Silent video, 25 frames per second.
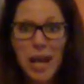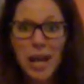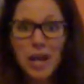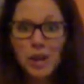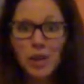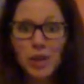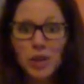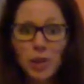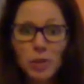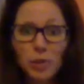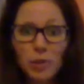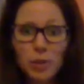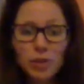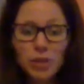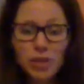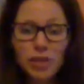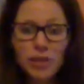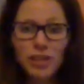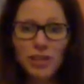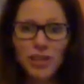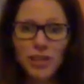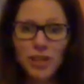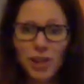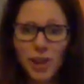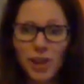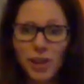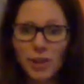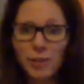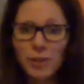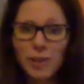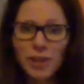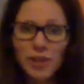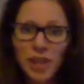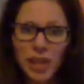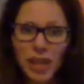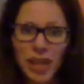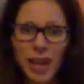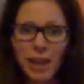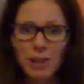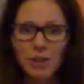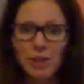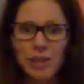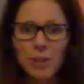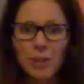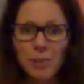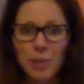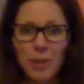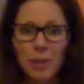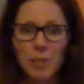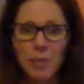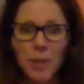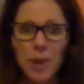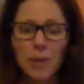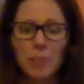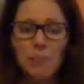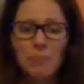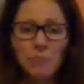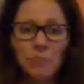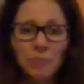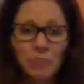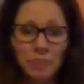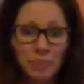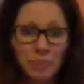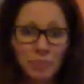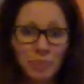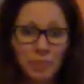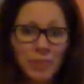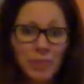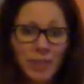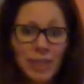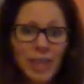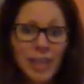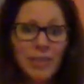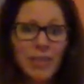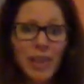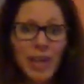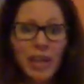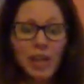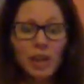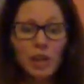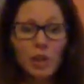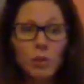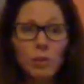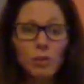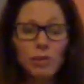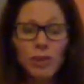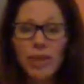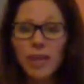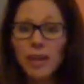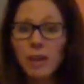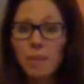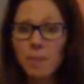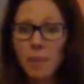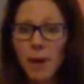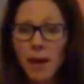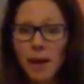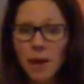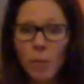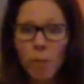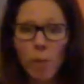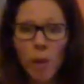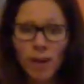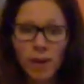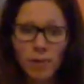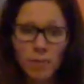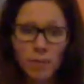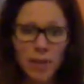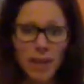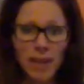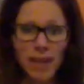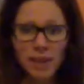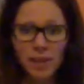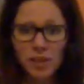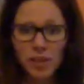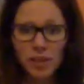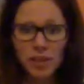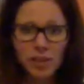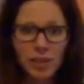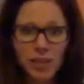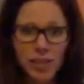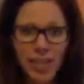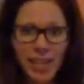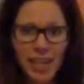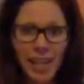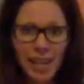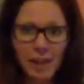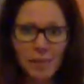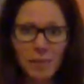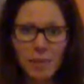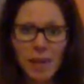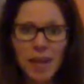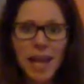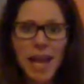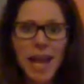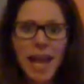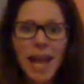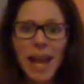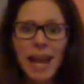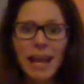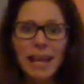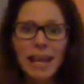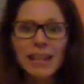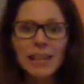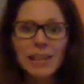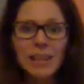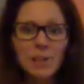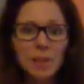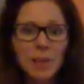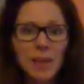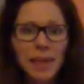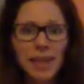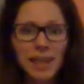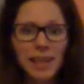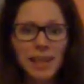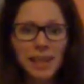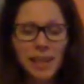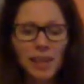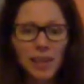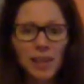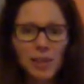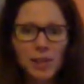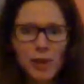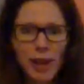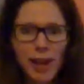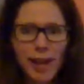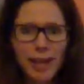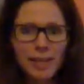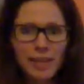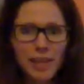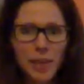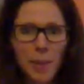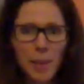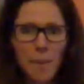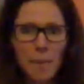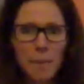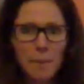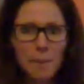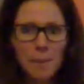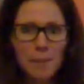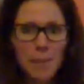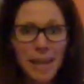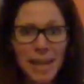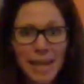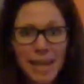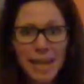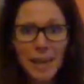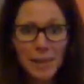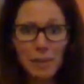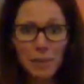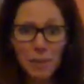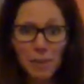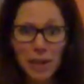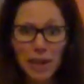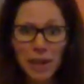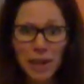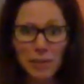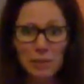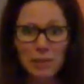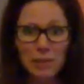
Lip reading: You will just start reaching out to people that you think might want to be on your team. And in the beginning, you guys, be real.